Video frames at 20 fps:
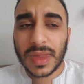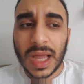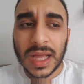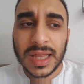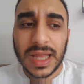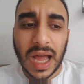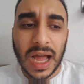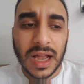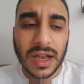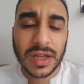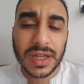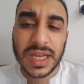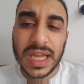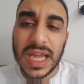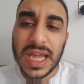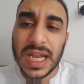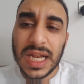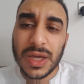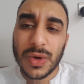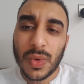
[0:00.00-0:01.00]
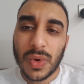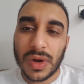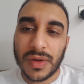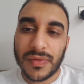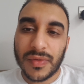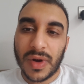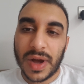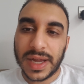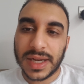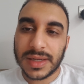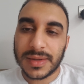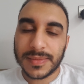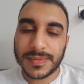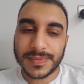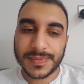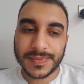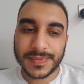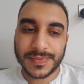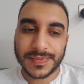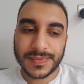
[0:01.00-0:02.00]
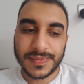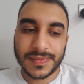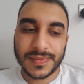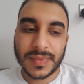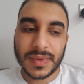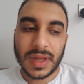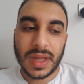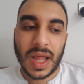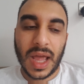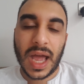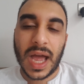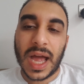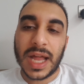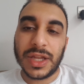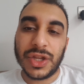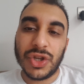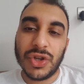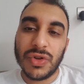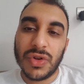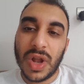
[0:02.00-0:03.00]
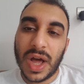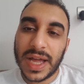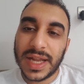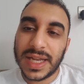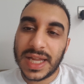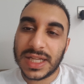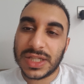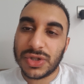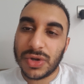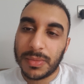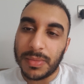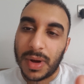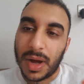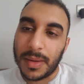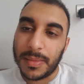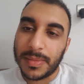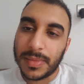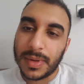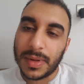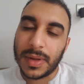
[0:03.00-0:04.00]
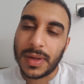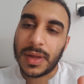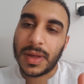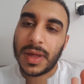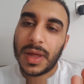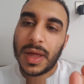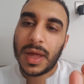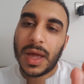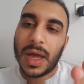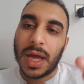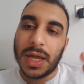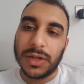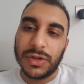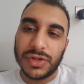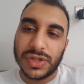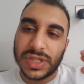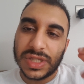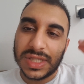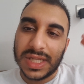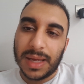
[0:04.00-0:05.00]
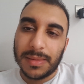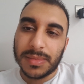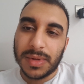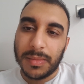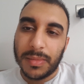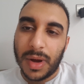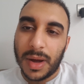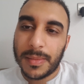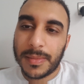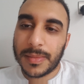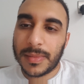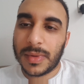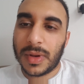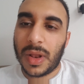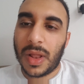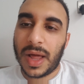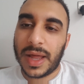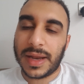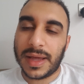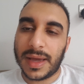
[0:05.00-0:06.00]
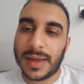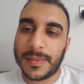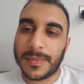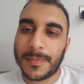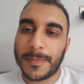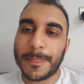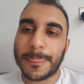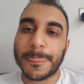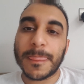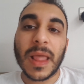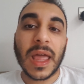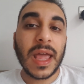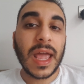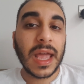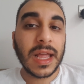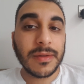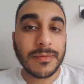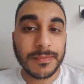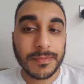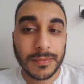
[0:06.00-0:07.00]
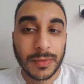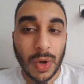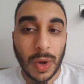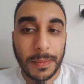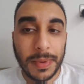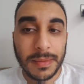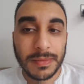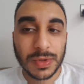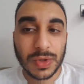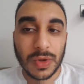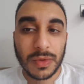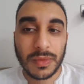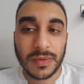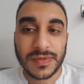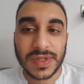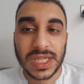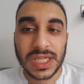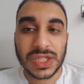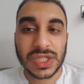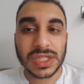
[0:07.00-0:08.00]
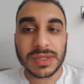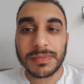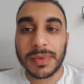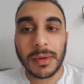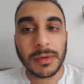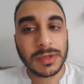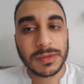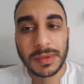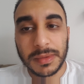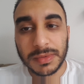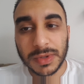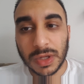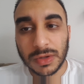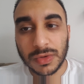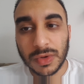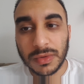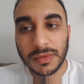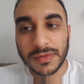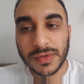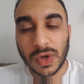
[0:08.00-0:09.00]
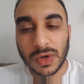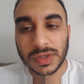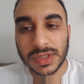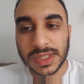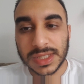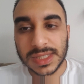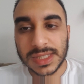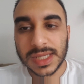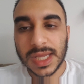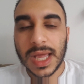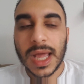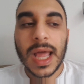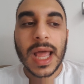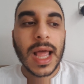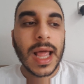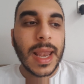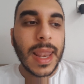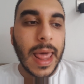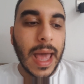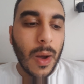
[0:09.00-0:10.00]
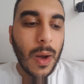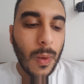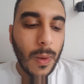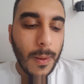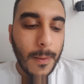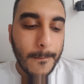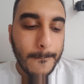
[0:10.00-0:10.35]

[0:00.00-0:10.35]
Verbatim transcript: that are nearly qualified, and you line their job up and you snap them up like that. A lot of people do it with teachers, but most people don't do it with doctors. Now,